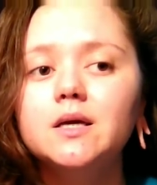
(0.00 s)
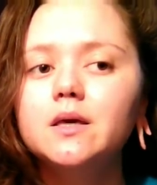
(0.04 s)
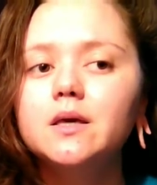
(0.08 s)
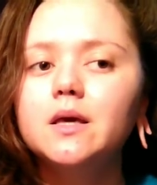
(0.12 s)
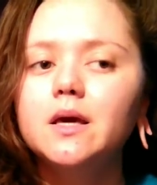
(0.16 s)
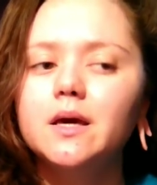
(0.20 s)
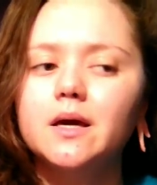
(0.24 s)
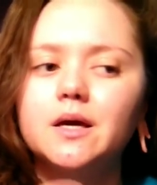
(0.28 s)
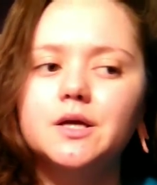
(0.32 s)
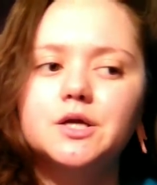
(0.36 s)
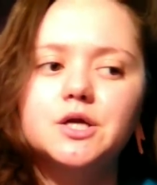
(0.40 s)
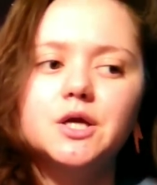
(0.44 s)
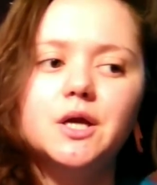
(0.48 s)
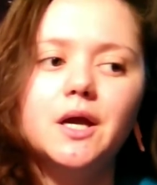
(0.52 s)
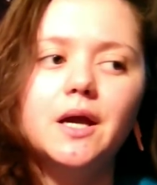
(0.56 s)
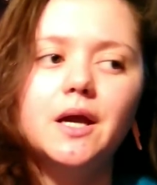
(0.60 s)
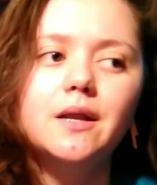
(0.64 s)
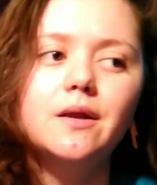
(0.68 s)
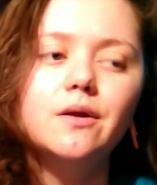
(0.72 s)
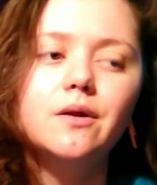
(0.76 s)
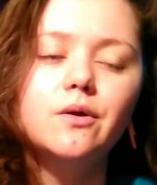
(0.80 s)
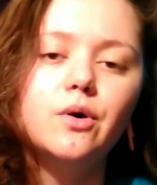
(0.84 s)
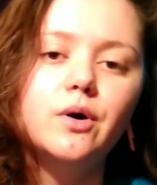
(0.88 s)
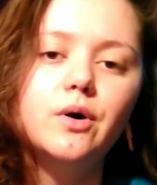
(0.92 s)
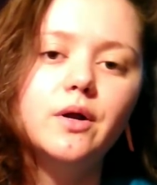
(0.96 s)
get
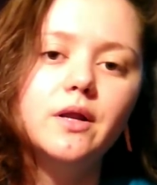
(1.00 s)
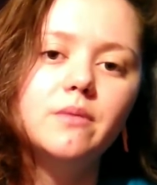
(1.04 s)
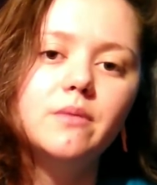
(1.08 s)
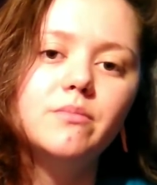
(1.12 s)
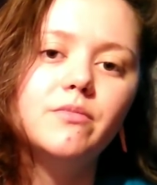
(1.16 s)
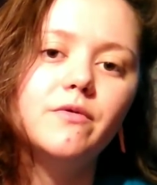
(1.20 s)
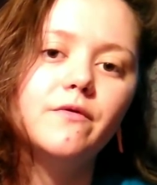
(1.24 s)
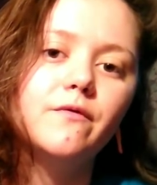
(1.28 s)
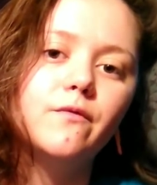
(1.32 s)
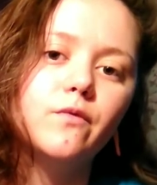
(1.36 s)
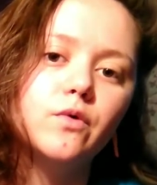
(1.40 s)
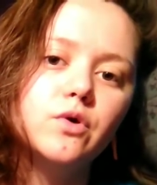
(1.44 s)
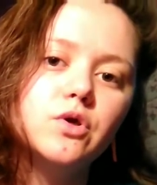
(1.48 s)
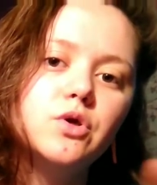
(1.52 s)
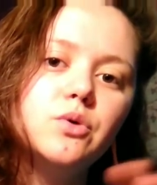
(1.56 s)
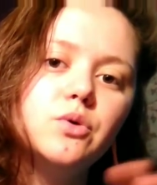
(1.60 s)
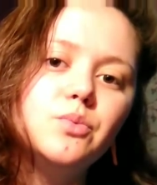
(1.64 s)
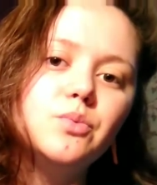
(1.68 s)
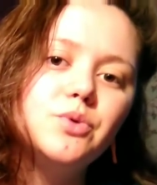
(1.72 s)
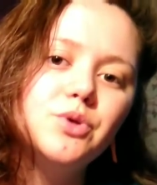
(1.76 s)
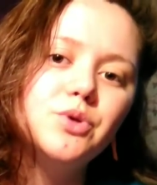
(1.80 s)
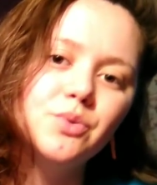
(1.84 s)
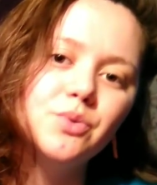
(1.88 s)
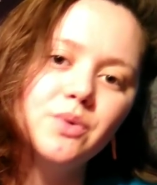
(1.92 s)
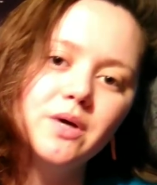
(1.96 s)
educated on it before you
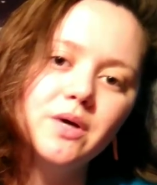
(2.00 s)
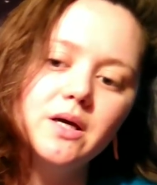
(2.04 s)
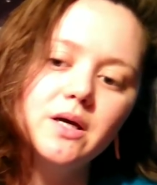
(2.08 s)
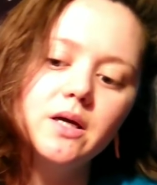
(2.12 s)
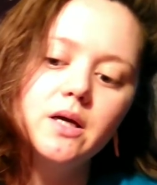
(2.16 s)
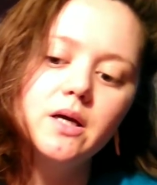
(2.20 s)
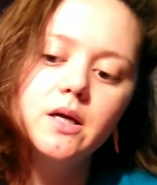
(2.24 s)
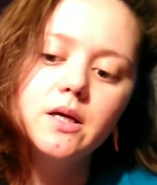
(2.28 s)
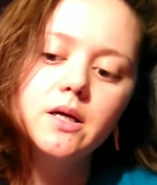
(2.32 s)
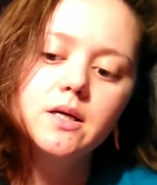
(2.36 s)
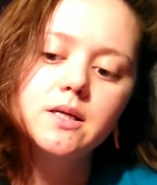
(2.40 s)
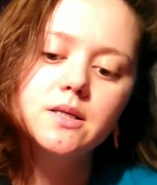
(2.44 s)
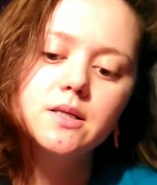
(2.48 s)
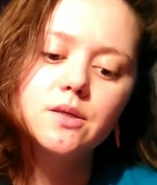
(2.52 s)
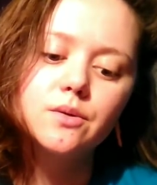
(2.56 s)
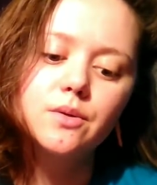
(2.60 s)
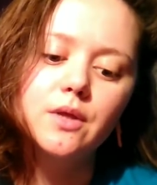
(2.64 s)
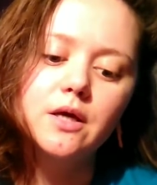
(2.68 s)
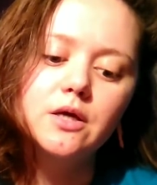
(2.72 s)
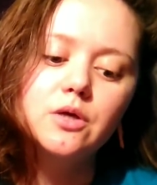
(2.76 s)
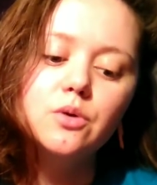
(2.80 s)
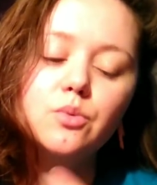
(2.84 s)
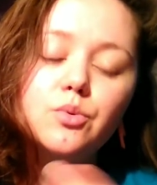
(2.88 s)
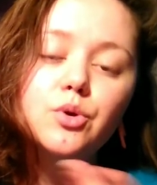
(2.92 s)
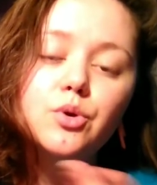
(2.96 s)
do it so
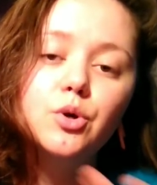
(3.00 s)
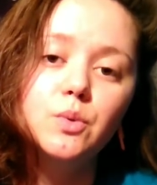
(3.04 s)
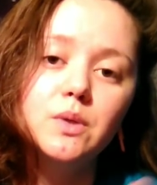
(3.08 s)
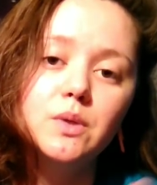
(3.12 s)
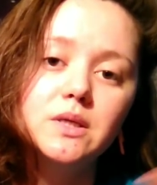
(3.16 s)
that you know